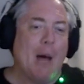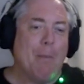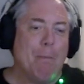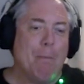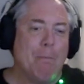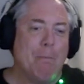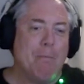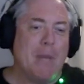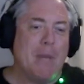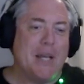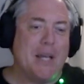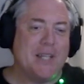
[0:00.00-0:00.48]

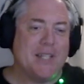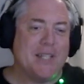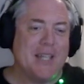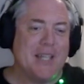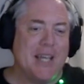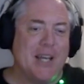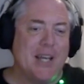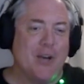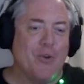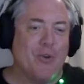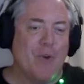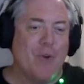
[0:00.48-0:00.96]

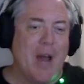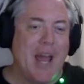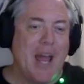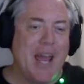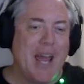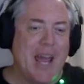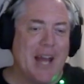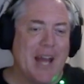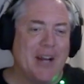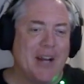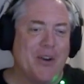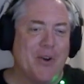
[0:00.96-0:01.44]
Mixing
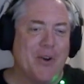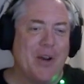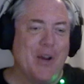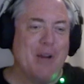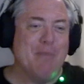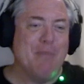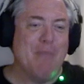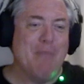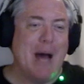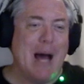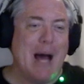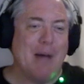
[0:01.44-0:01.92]
grey and
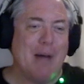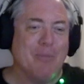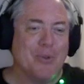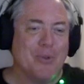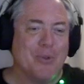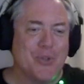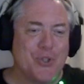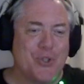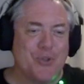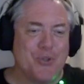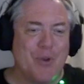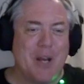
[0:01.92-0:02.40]
green
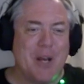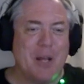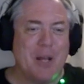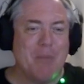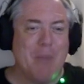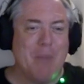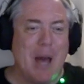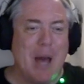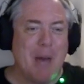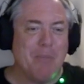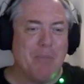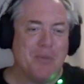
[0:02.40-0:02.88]
marble,
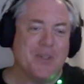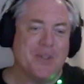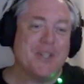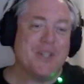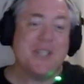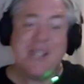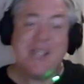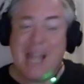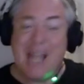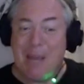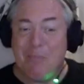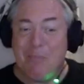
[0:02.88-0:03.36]
shredding paper,
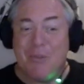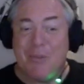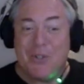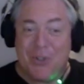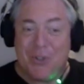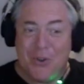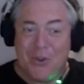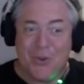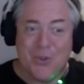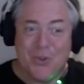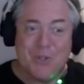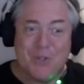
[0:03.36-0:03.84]
the same
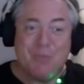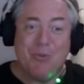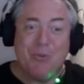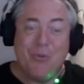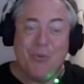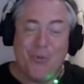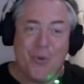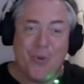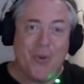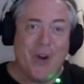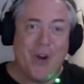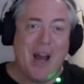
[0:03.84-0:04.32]
materials
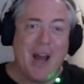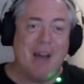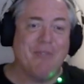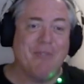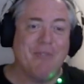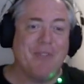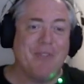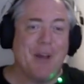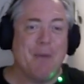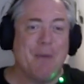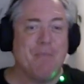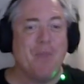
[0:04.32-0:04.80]
before and
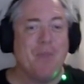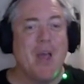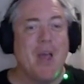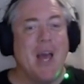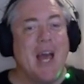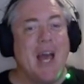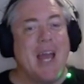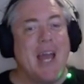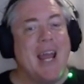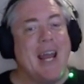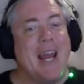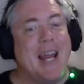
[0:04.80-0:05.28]
after.
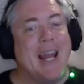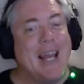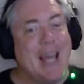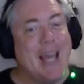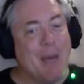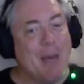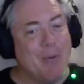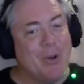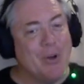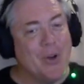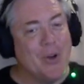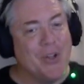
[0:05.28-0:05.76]
In a
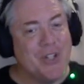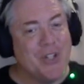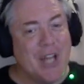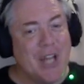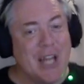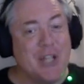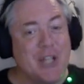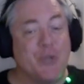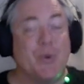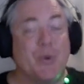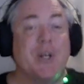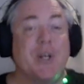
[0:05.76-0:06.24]
chemical
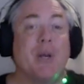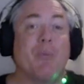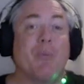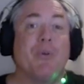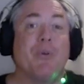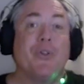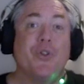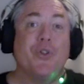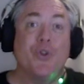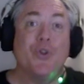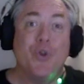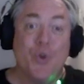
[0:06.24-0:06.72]
change, you end
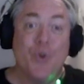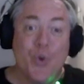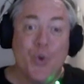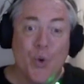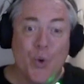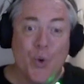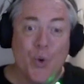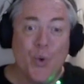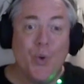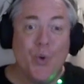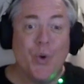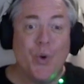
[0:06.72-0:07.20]
up with
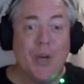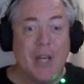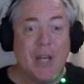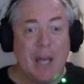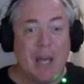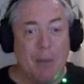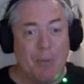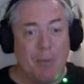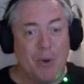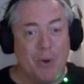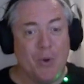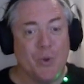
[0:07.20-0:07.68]
new
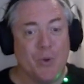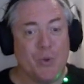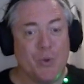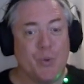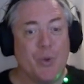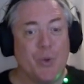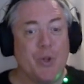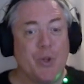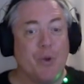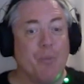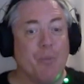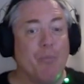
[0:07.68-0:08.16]

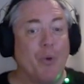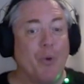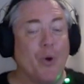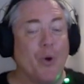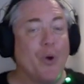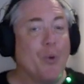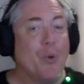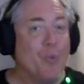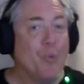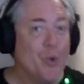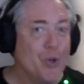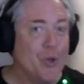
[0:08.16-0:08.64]
chemicals. When you
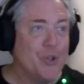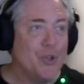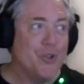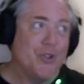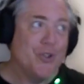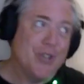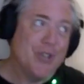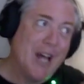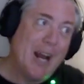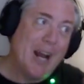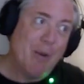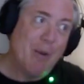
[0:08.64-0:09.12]
burn wood,
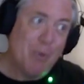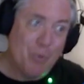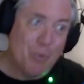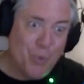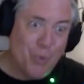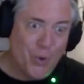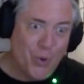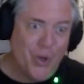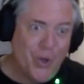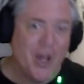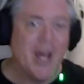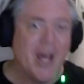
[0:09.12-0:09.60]
you start it with
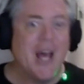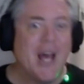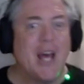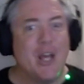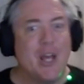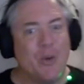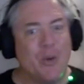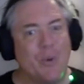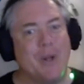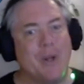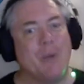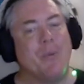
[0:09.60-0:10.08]
wood,
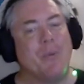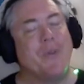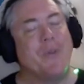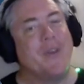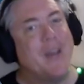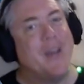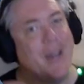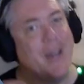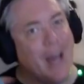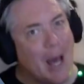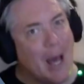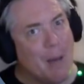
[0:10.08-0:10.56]
you end up
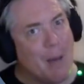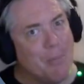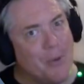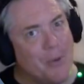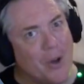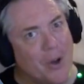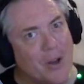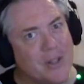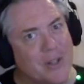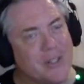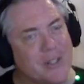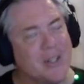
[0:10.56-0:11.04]
with
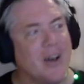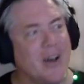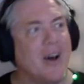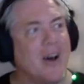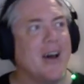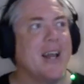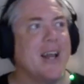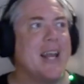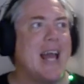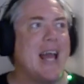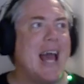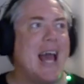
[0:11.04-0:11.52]
carbon
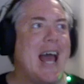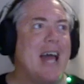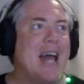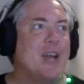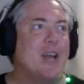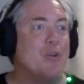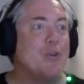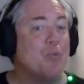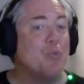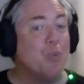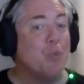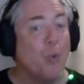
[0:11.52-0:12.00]
dioxide
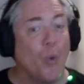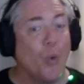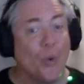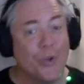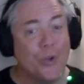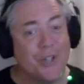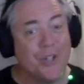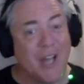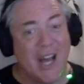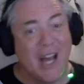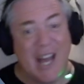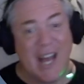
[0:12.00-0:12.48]
and
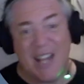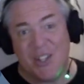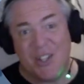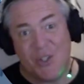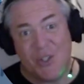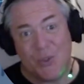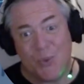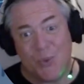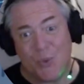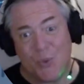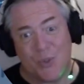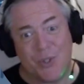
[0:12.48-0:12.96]
water
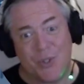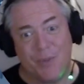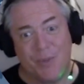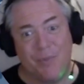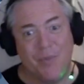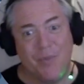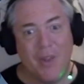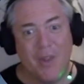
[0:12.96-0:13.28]
and soot.